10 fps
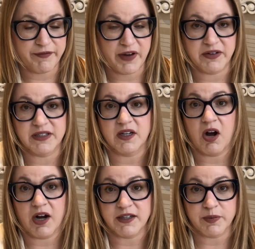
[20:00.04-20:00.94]
found is the
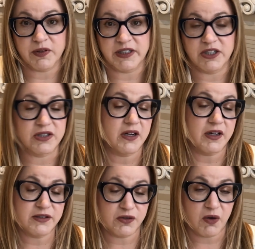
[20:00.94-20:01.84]
cost per lead just
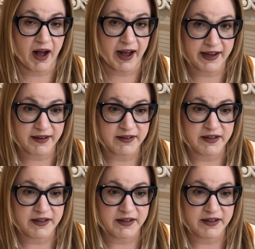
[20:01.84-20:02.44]
got too high.